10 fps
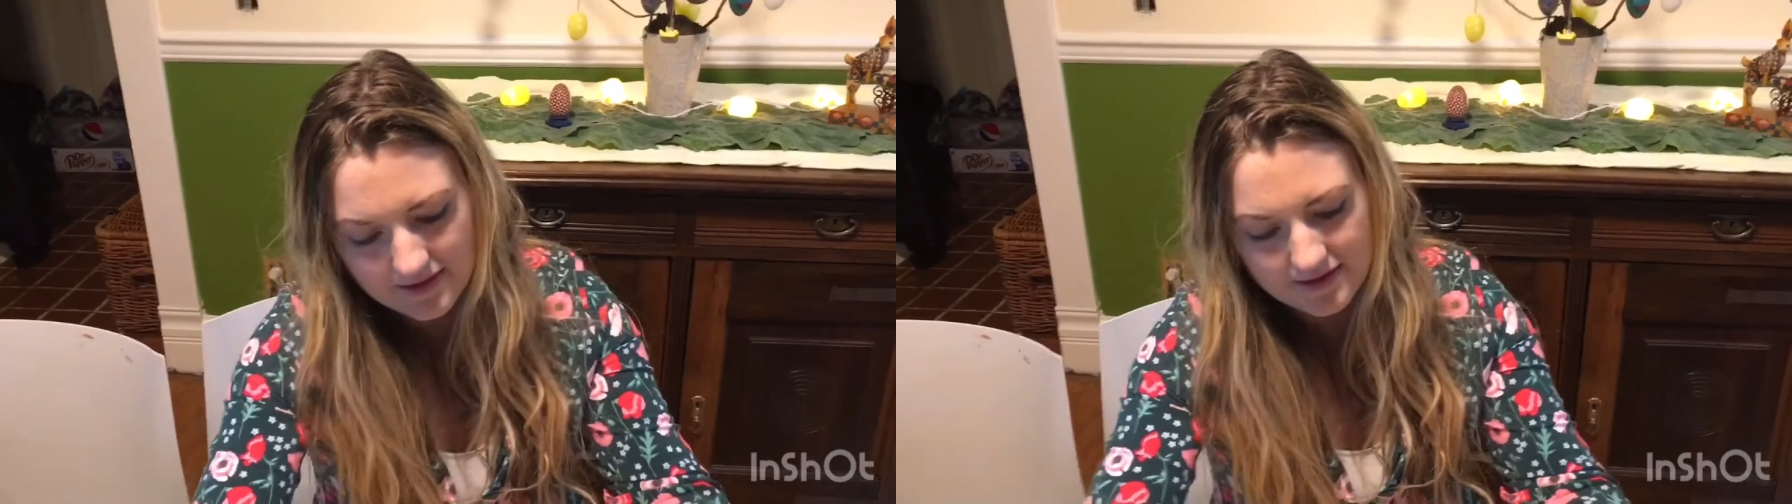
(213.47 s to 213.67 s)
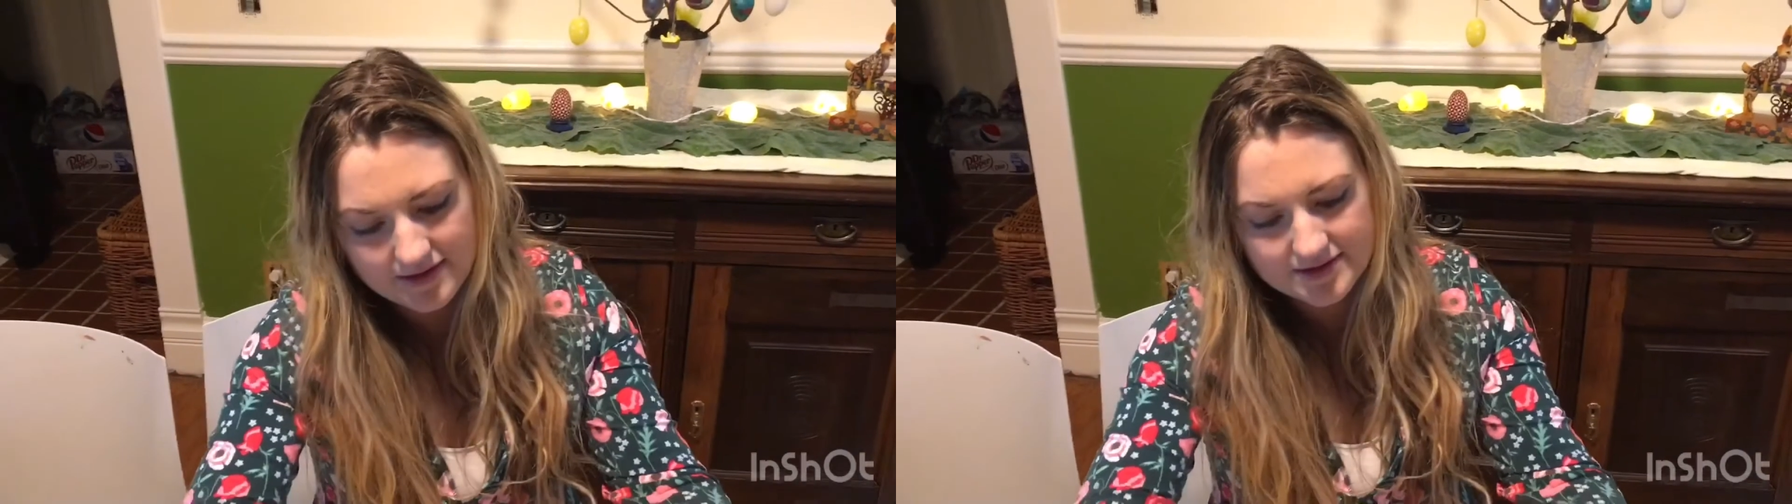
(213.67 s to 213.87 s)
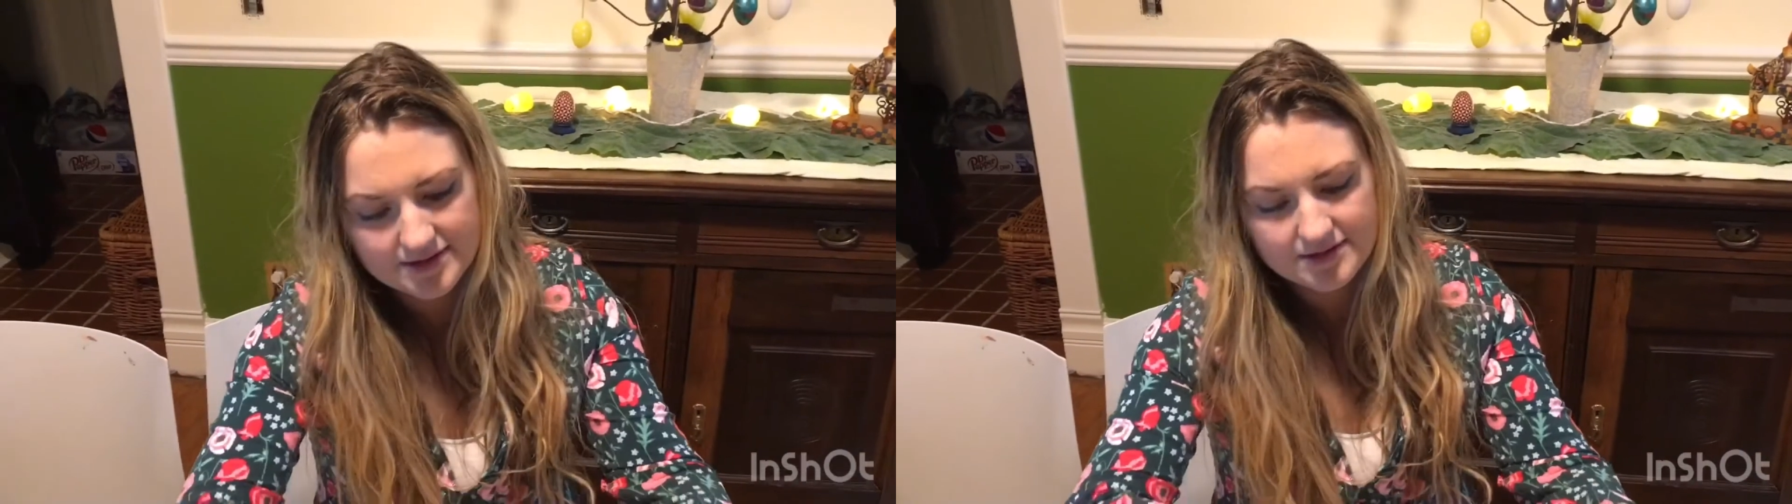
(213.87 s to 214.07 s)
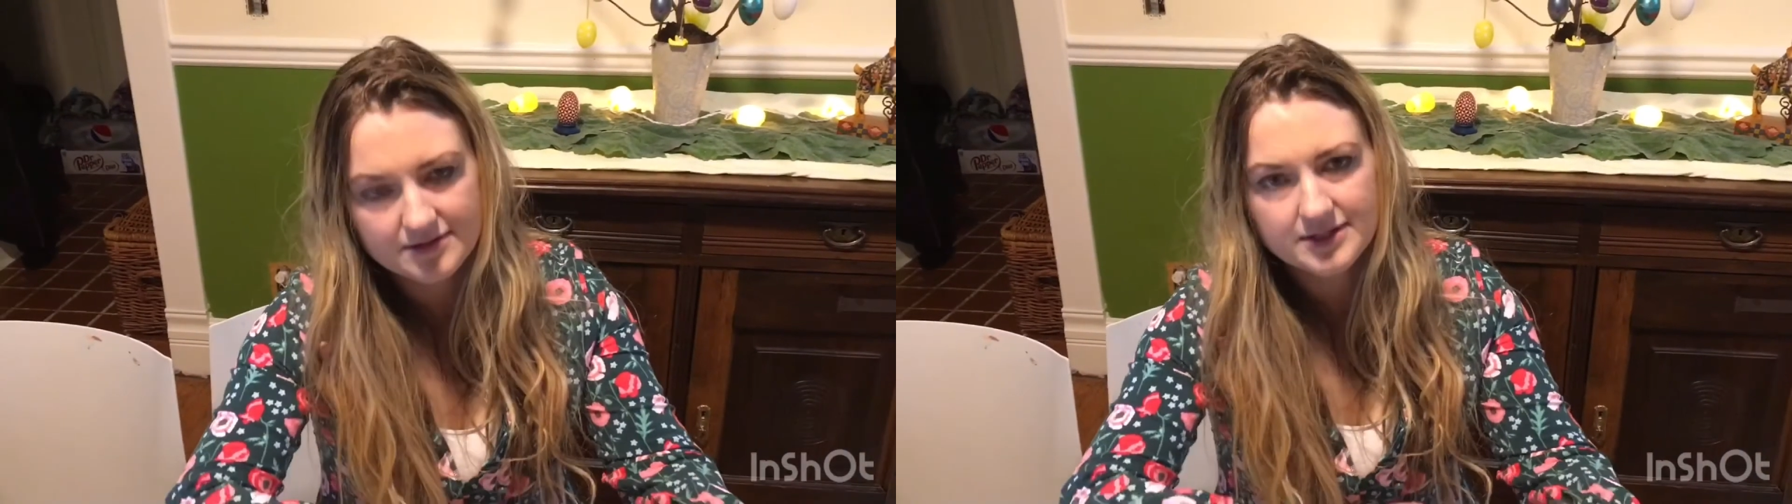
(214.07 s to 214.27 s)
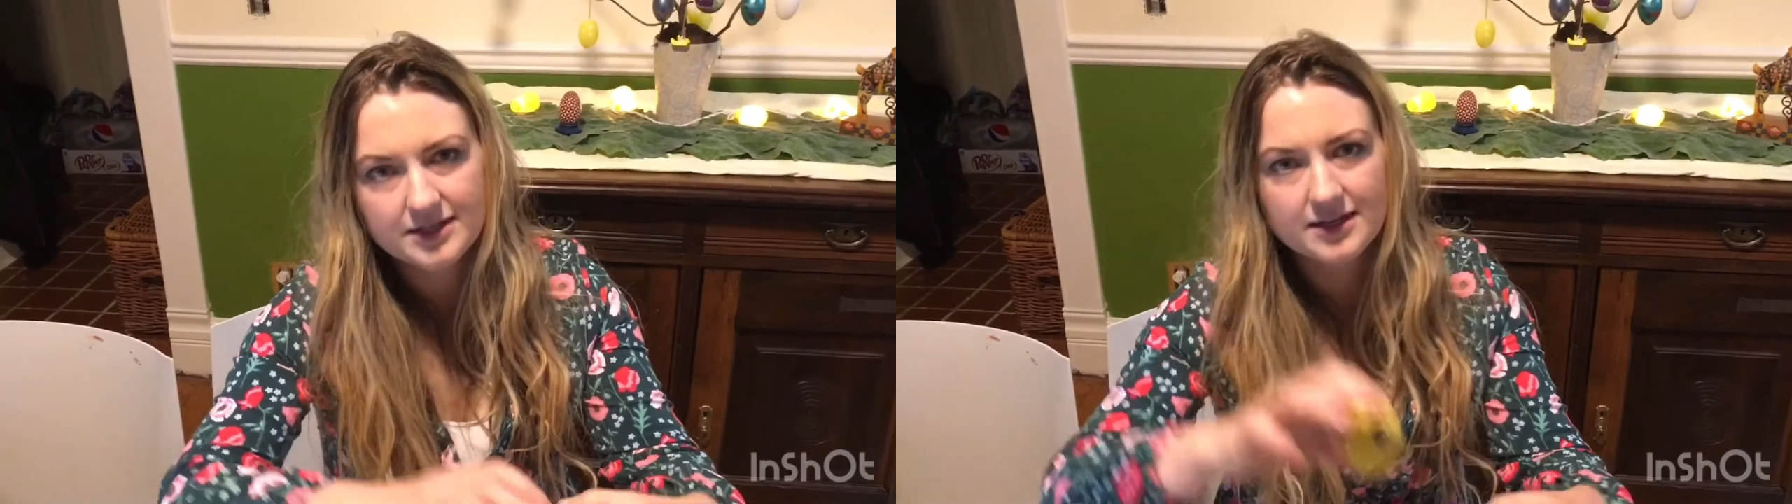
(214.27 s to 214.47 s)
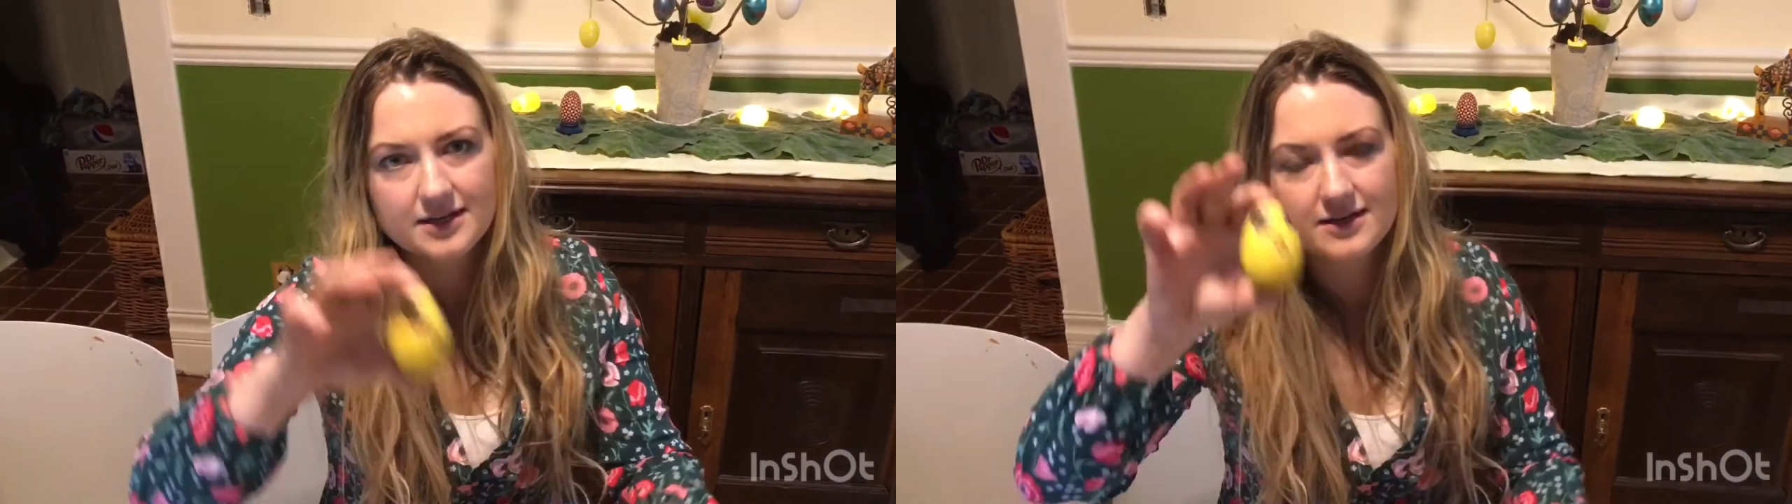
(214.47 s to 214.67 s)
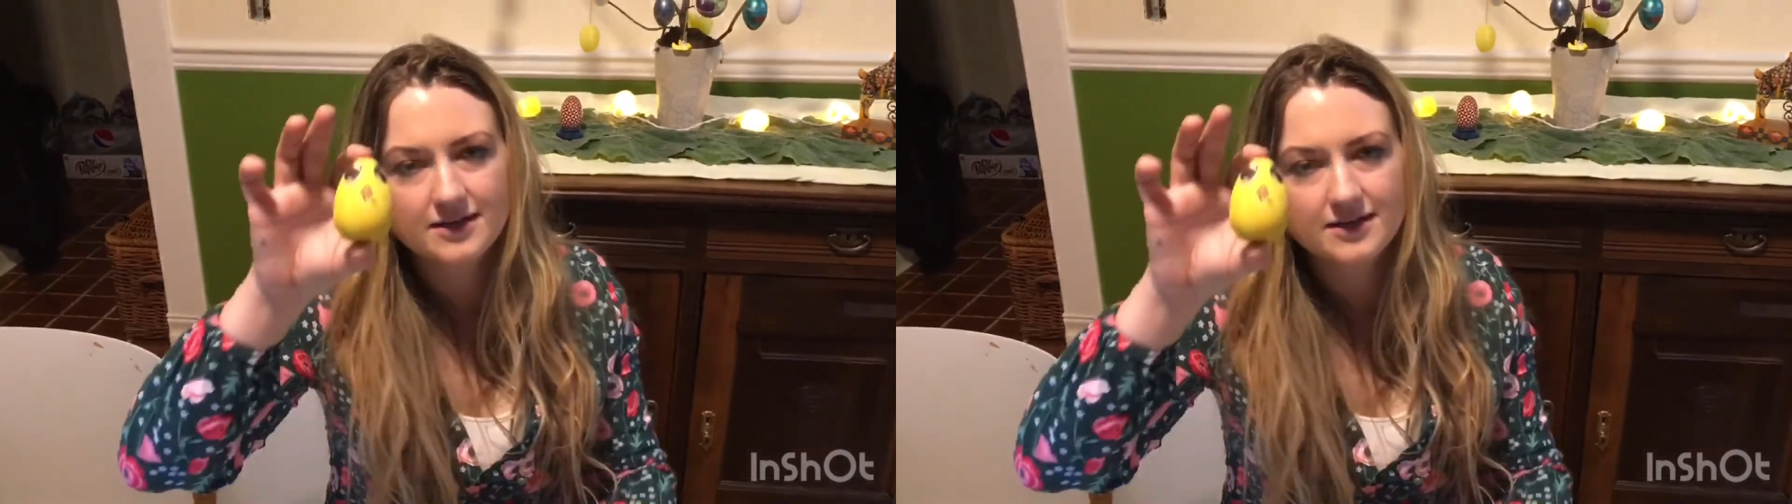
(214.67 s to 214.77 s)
here's a little chicken